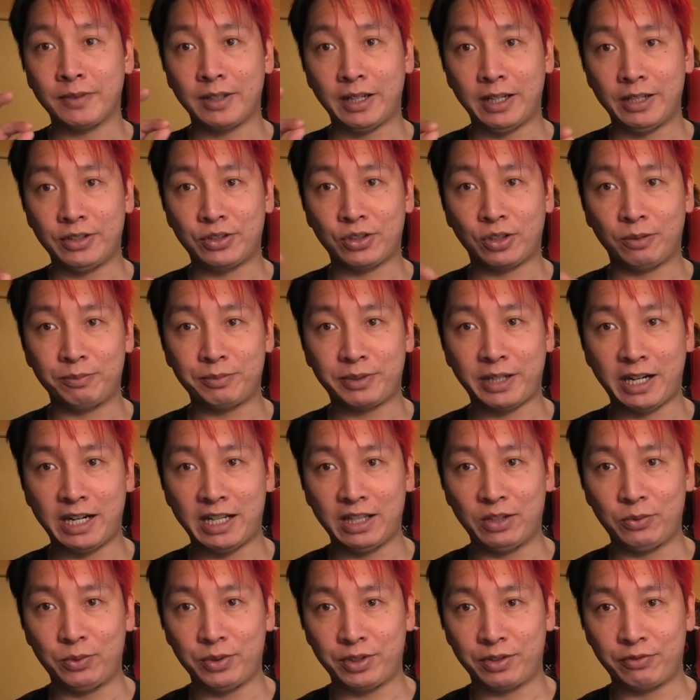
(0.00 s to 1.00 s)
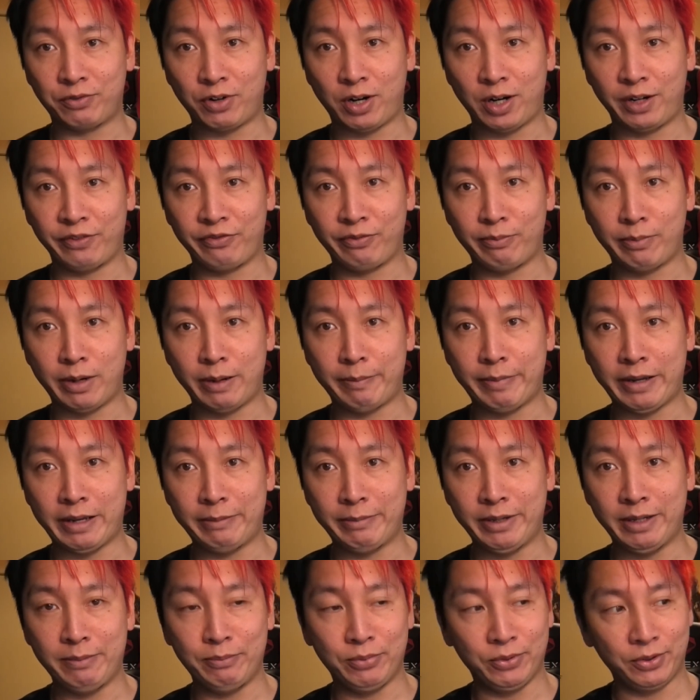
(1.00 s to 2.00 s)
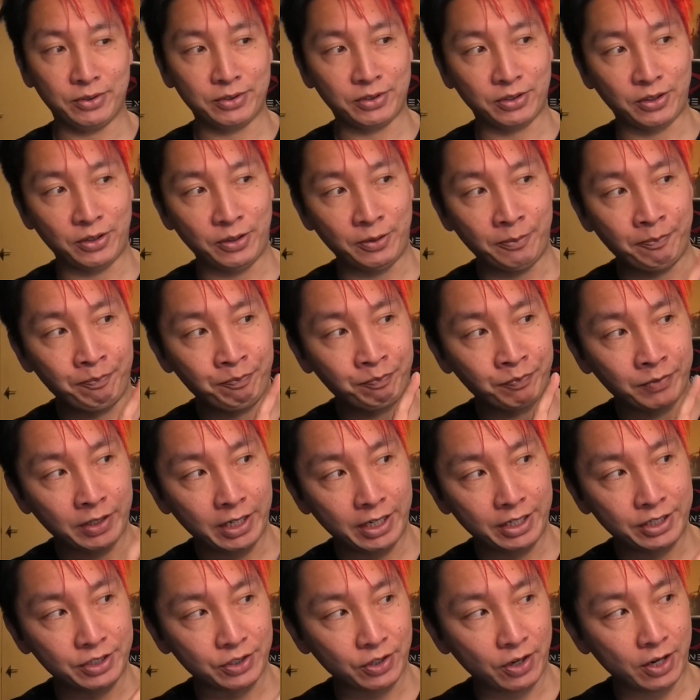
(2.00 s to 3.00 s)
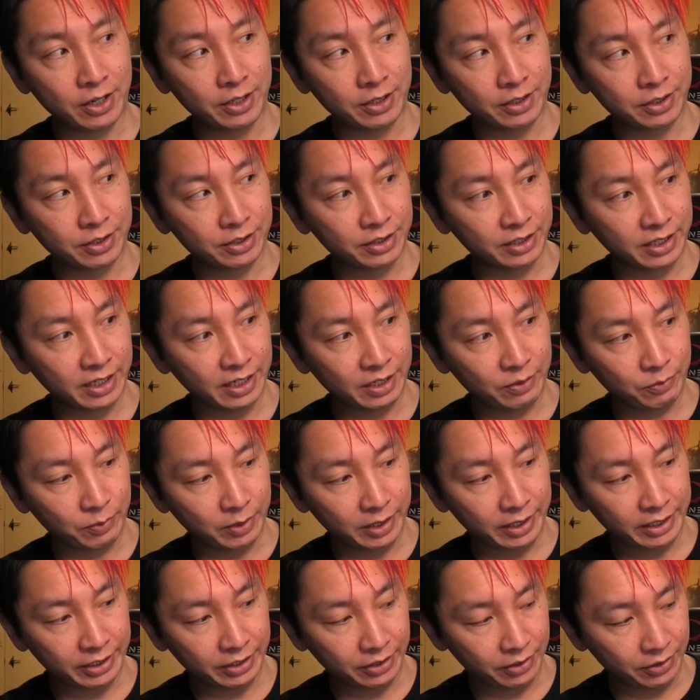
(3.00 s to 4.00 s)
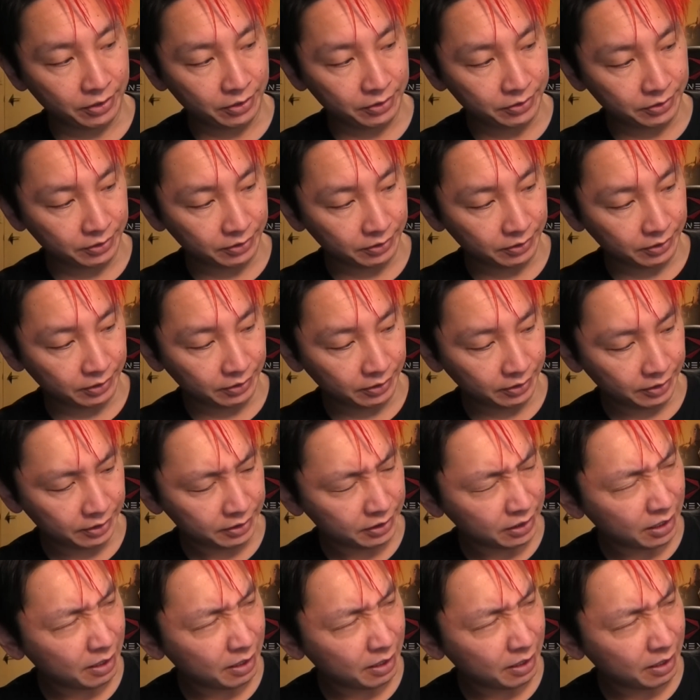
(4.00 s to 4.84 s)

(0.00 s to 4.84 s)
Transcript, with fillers: and Tom Taylor was the writer for my Batman book, so excited to see where he goes in this.